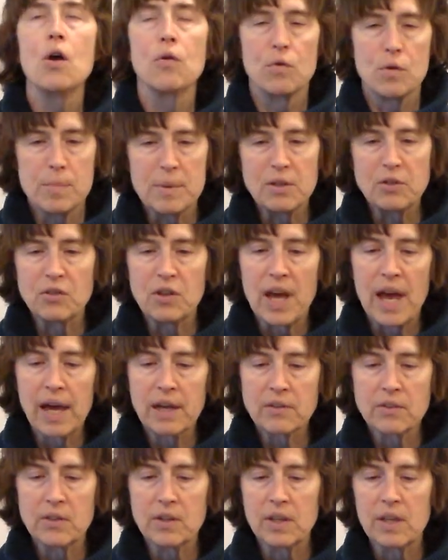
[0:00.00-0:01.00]
Reuben
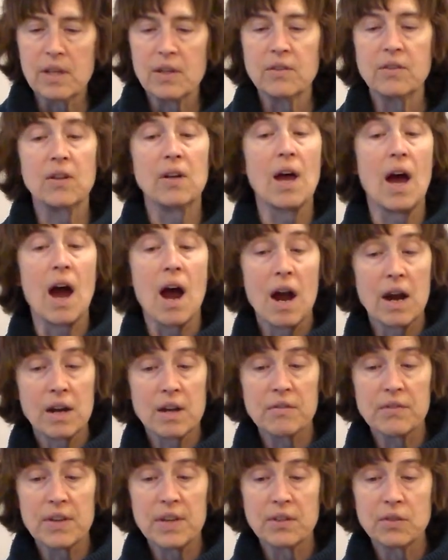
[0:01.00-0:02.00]
Jackson is an
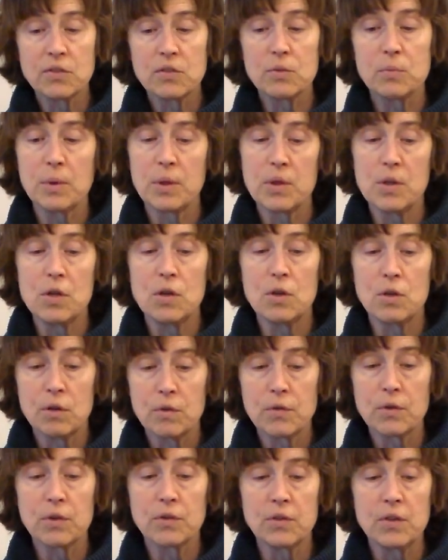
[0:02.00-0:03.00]
archivist with the
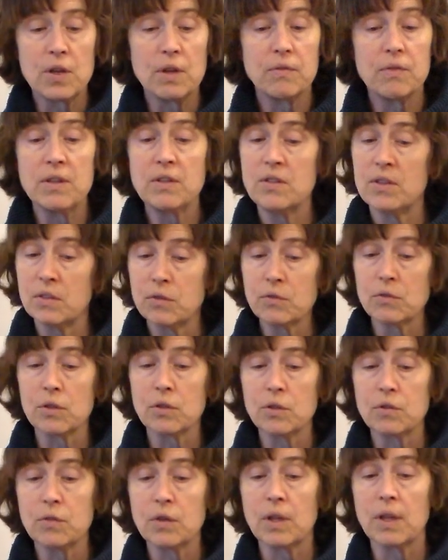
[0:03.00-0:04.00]
University of the
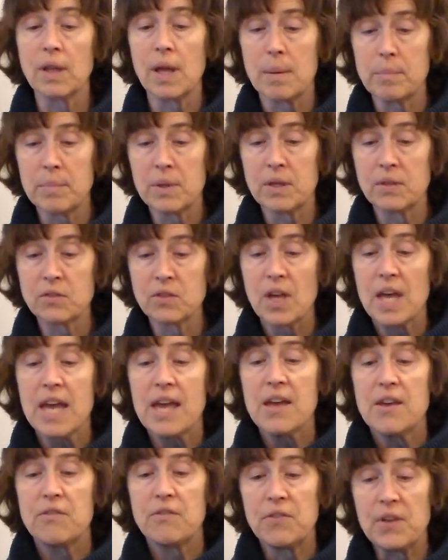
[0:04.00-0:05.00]
District of Columbia's
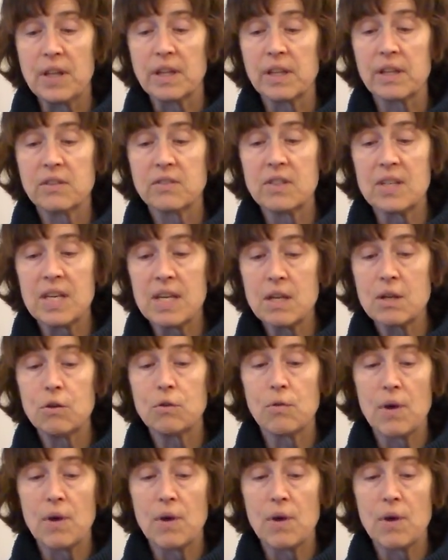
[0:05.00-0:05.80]
Felix E.